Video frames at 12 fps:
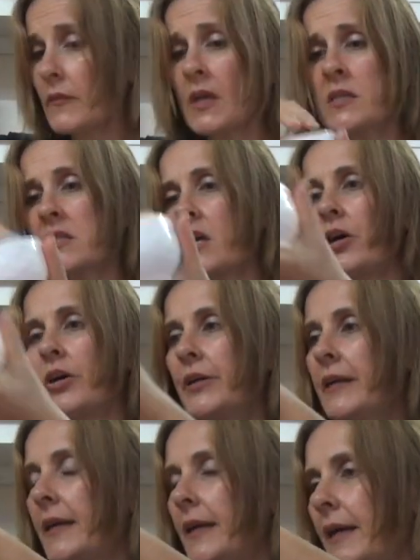So
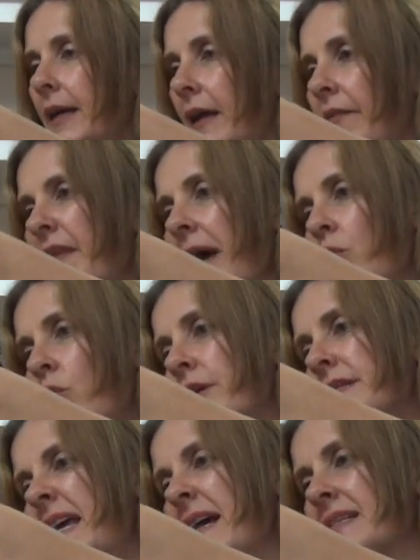that
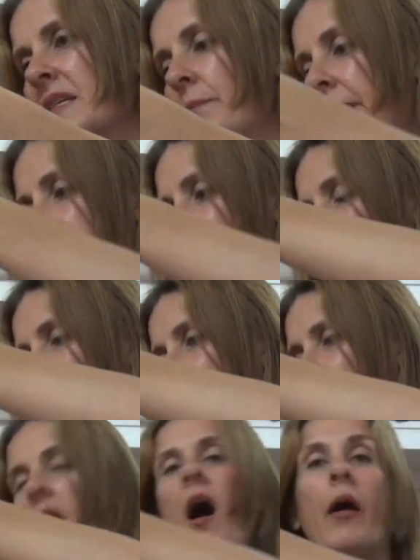works out to be,
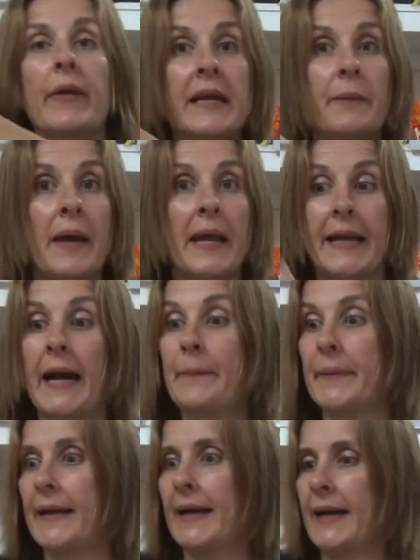I reckon, about a
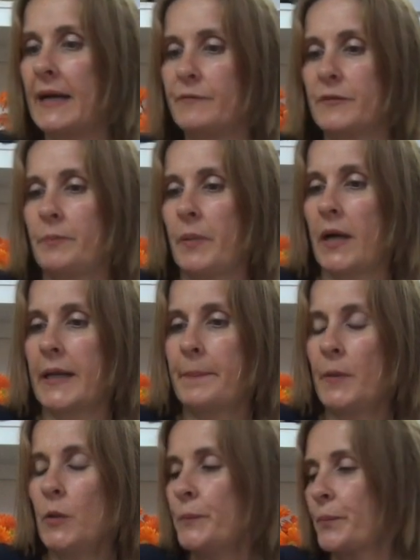cup and a half of
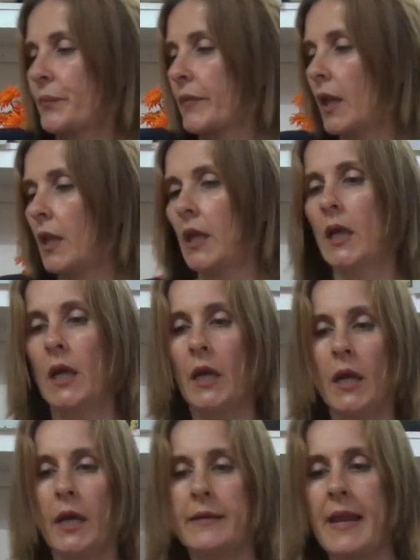pineapple.
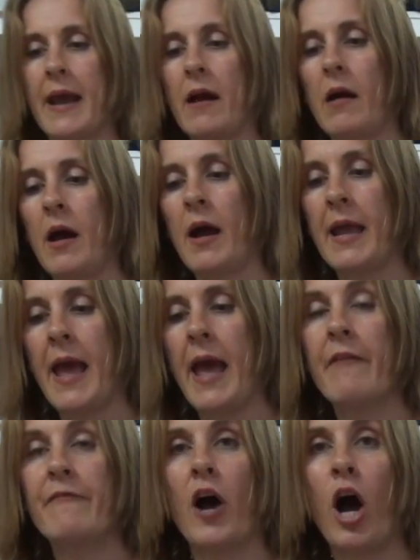Now, I
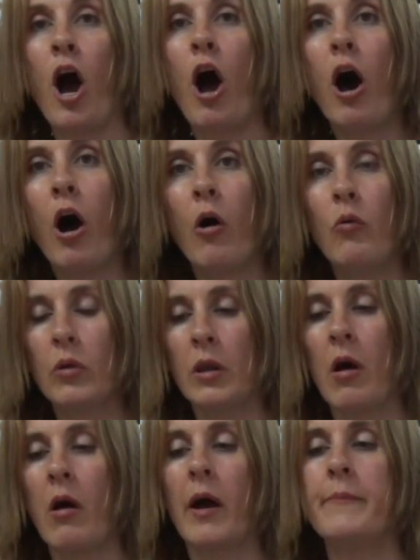have a whole
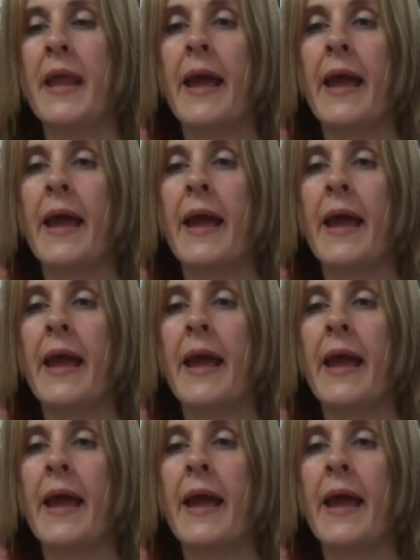lime.